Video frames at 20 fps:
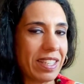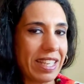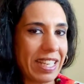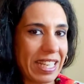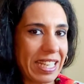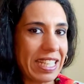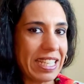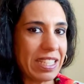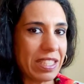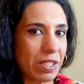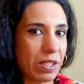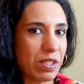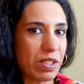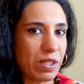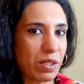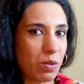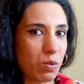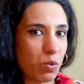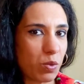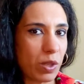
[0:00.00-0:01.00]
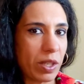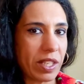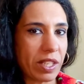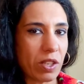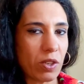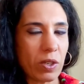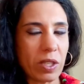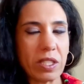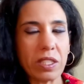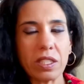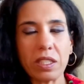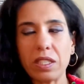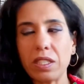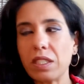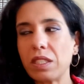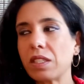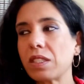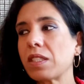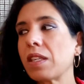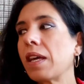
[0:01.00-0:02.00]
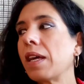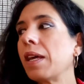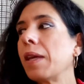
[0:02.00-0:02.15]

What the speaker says: It is really coincidence.